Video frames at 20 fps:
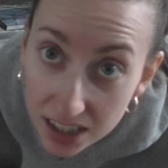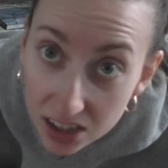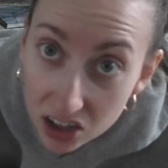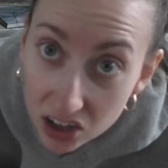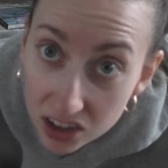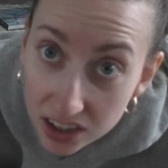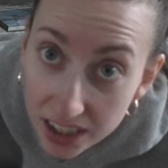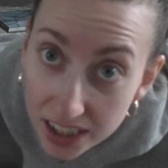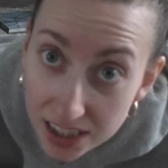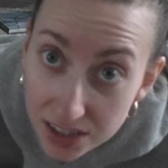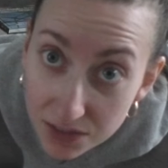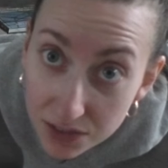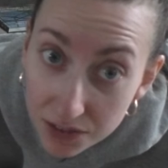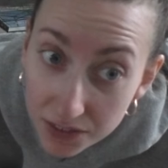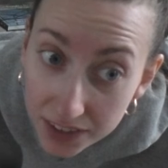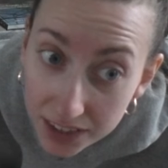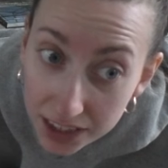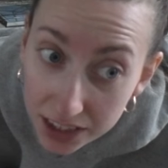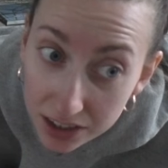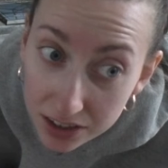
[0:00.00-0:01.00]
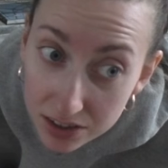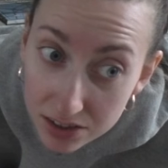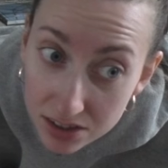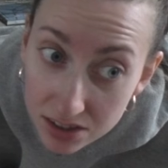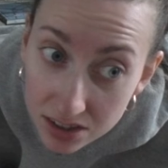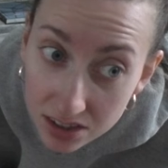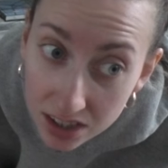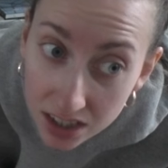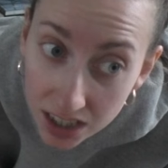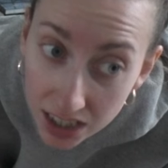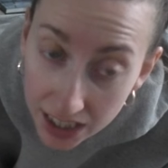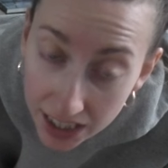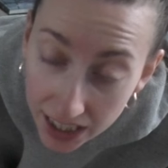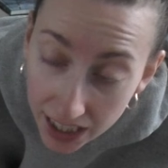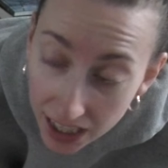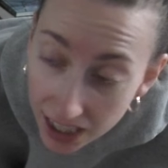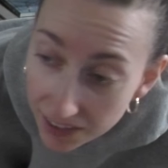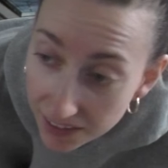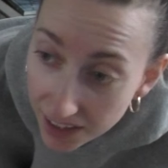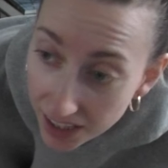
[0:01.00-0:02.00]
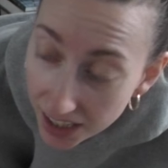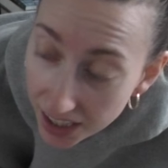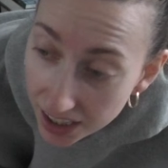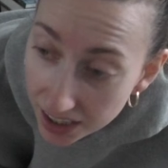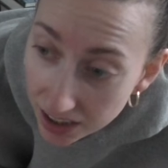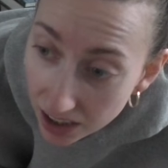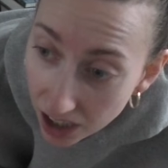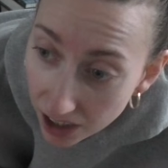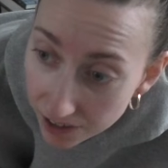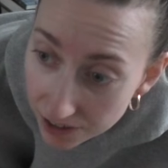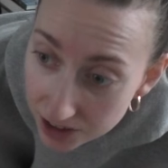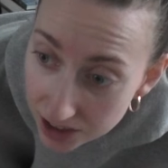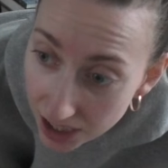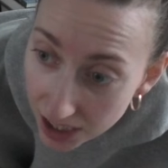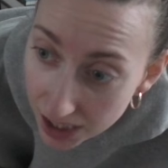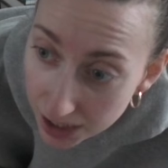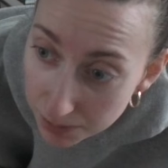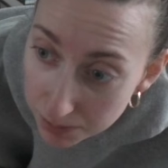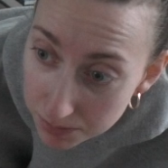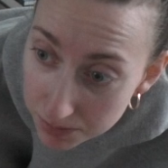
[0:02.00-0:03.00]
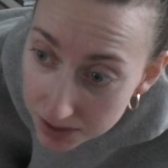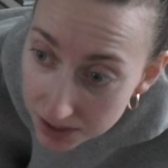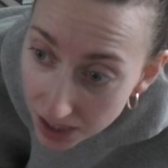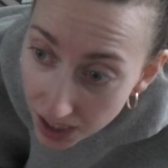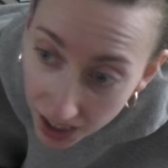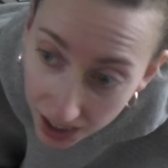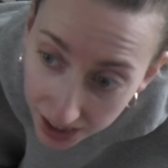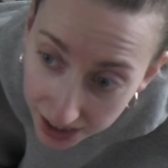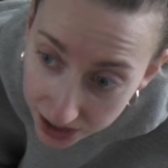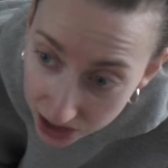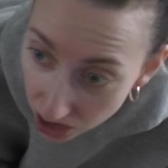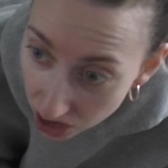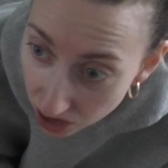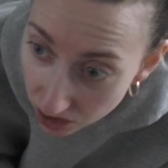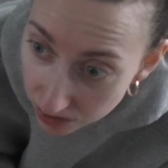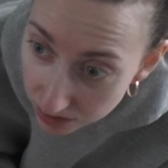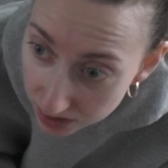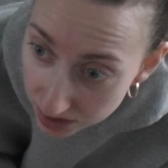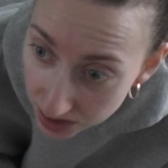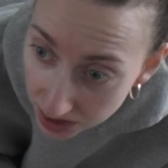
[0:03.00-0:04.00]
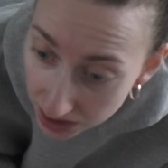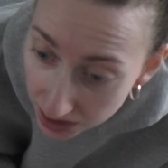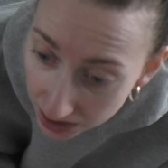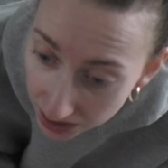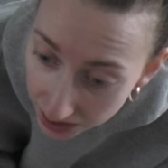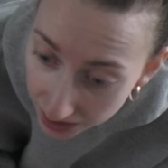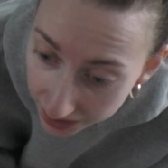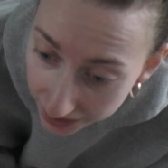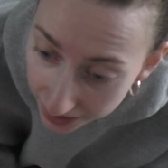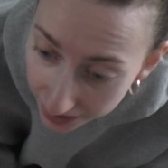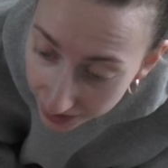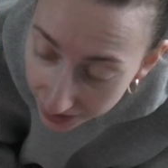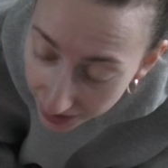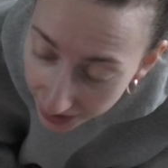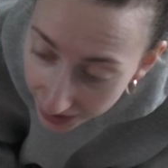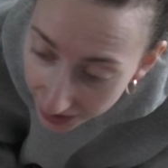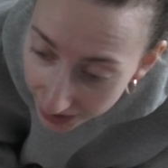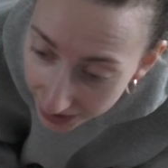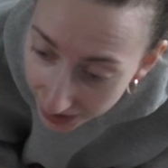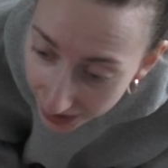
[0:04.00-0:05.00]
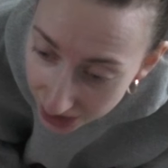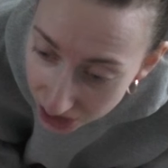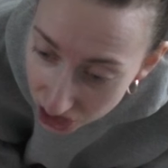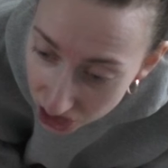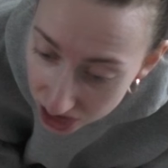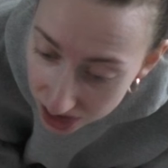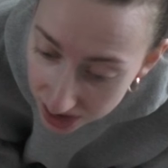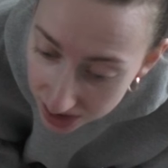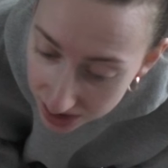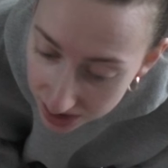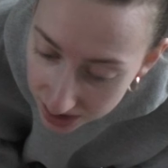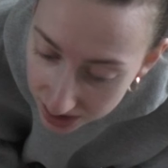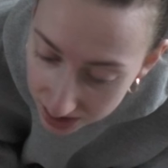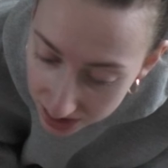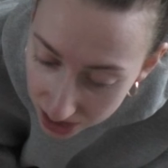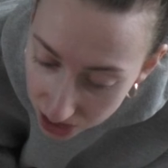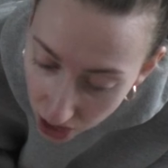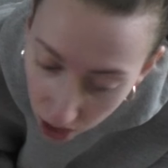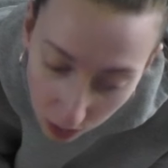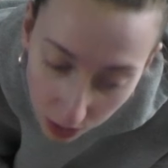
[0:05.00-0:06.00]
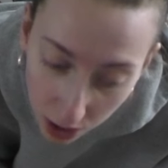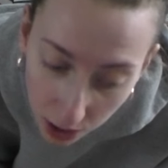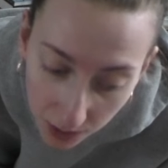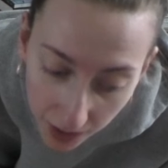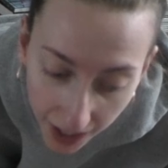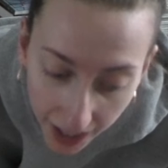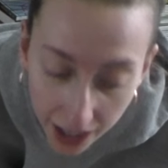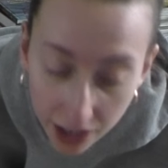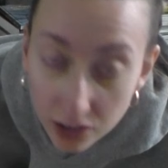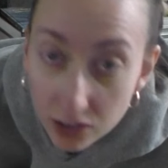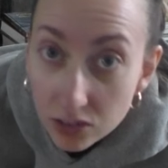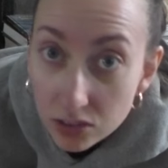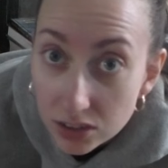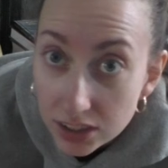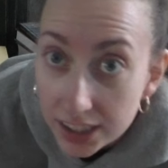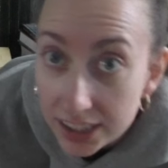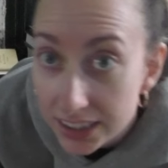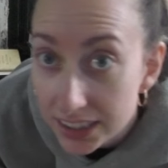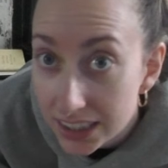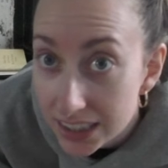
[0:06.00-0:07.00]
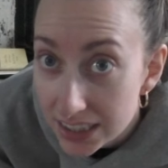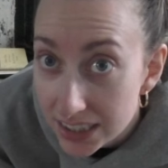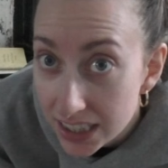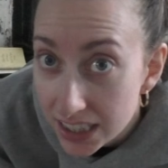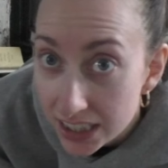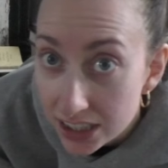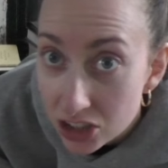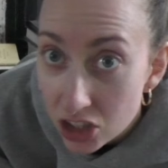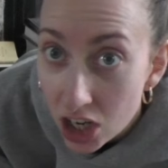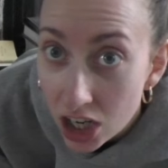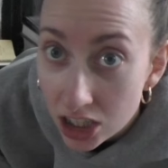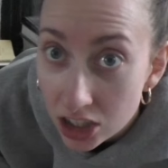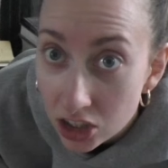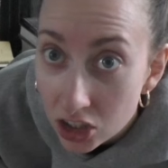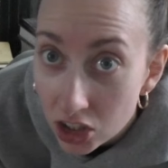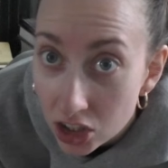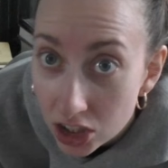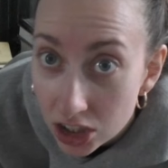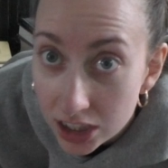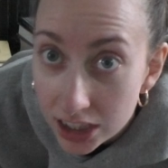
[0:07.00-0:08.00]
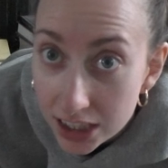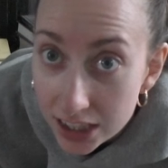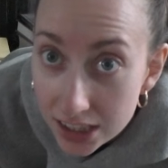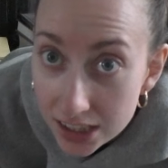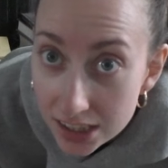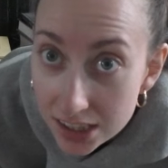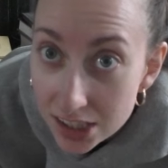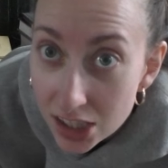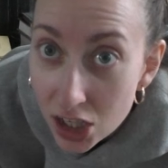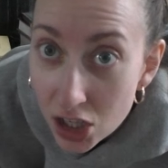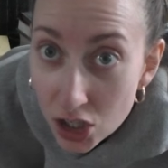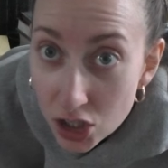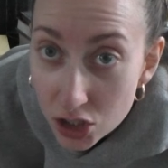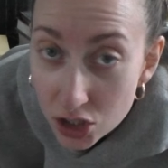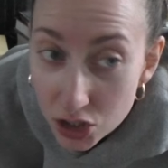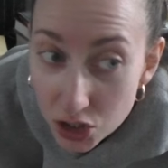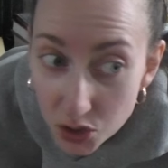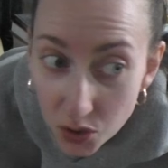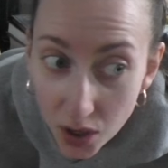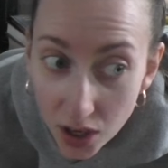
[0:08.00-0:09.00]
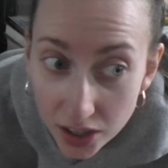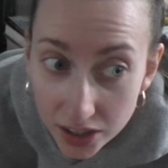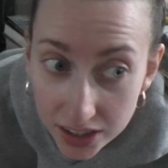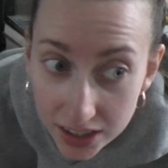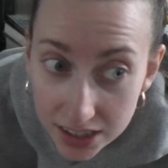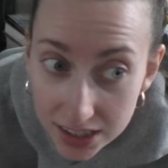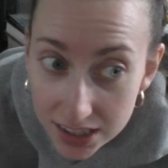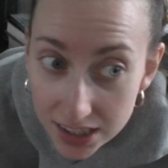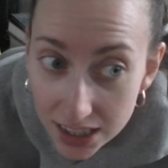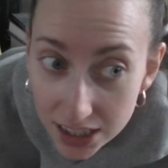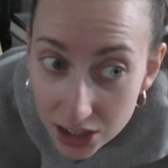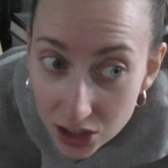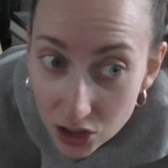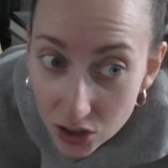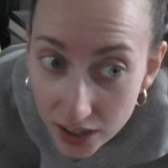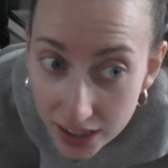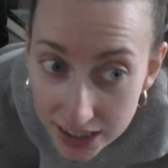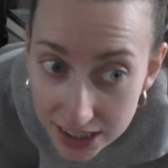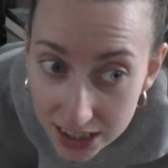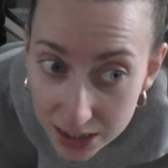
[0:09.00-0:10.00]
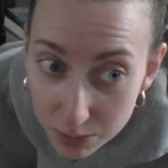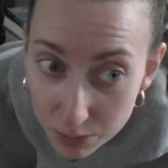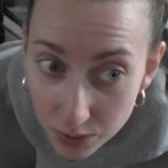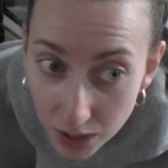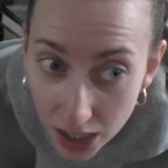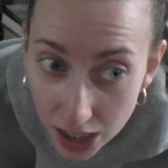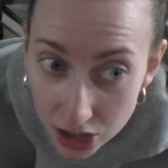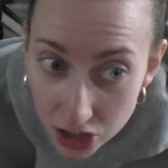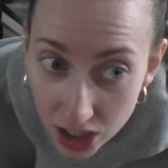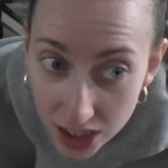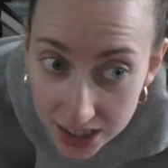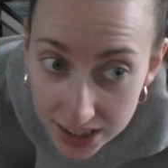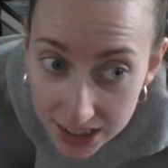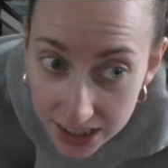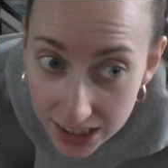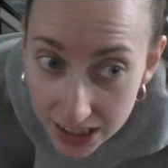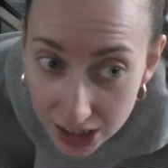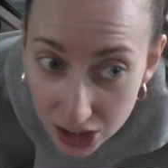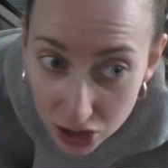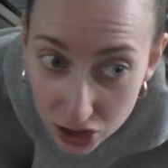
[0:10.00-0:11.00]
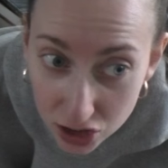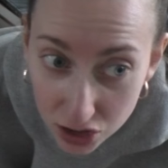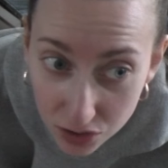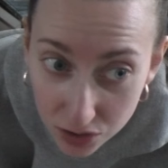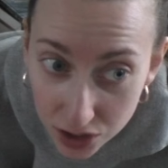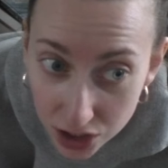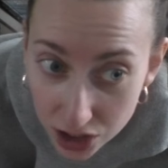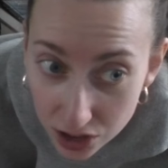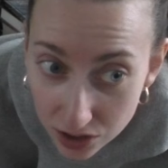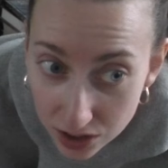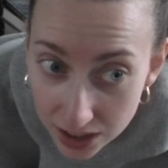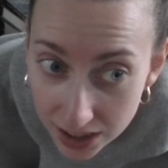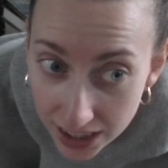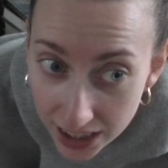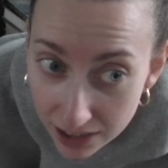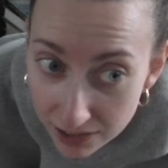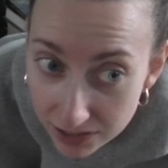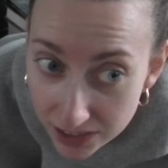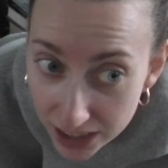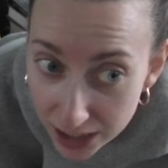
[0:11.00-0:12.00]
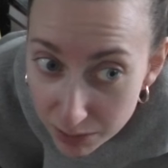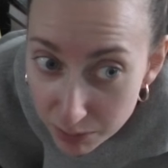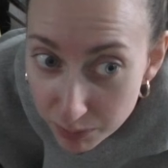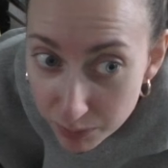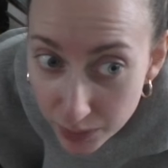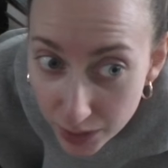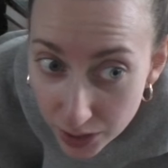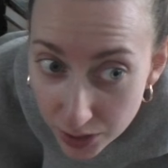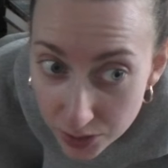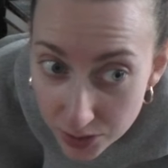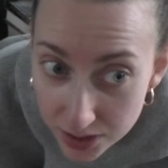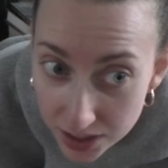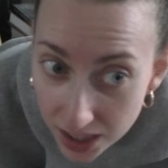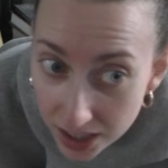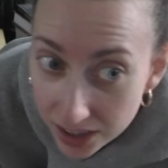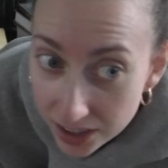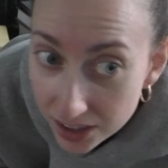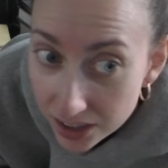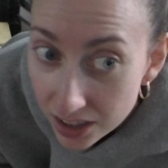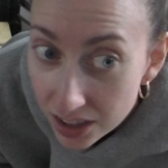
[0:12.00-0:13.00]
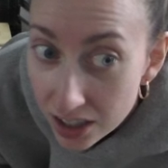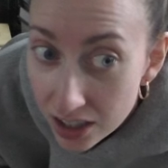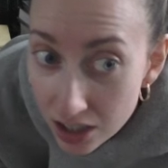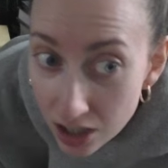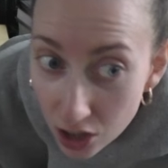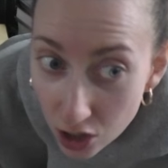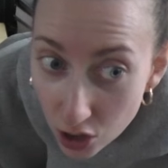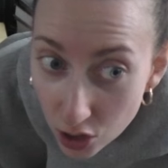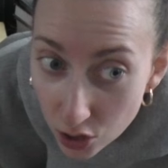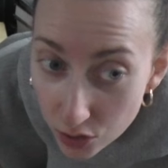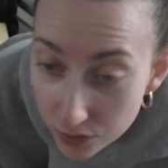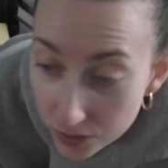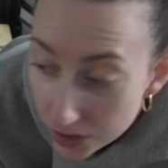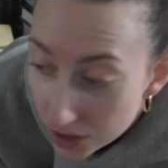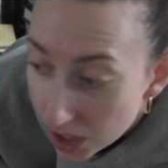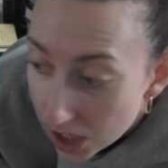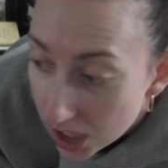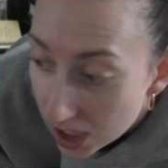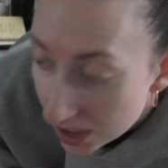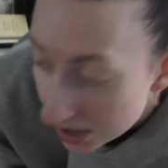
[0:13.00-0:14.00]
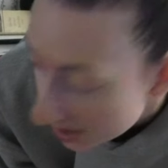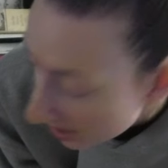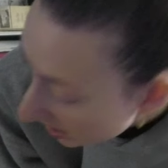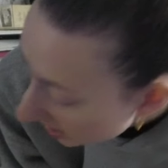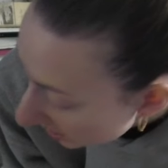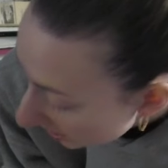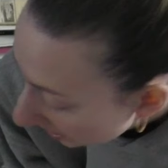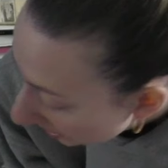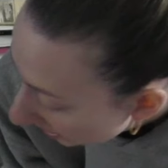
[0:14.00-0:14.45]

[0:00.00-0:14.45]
look nice for videos and then other times I don't. And I just don't know how like the TikTok girlies do all these like crazy projects and they look so cute and they have like bows on their overalls